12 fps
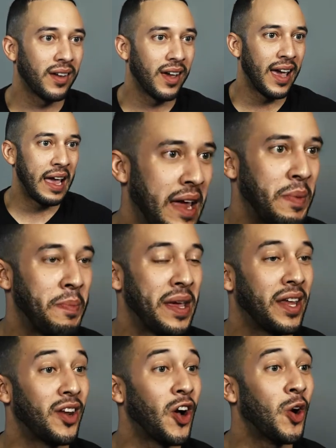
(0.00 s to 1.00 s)
And me
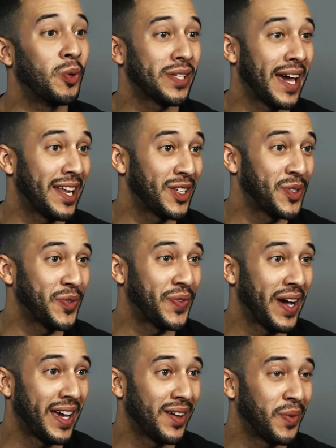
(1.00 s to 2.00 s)
and the host got into a
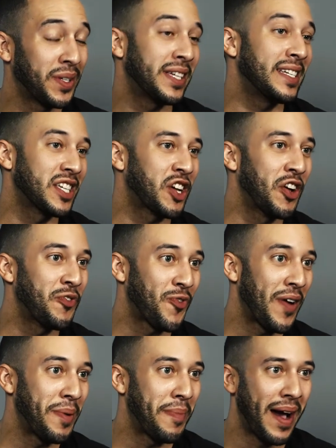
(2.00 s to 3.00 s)
fight, which he's a good
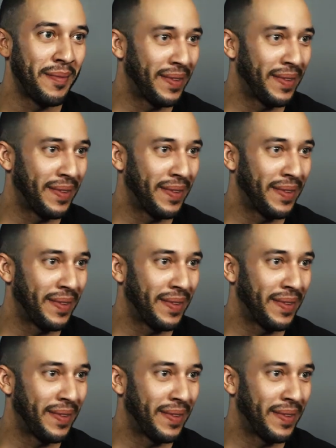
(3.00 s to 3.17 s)
friend of mine.